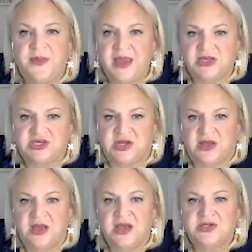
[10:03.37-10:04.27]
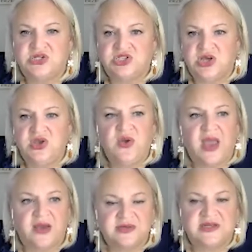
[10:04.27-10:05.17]
picture to show you
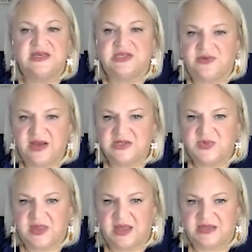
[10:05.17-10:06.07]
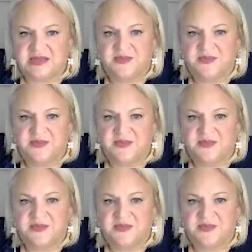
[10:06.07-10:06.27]
how to interact with it.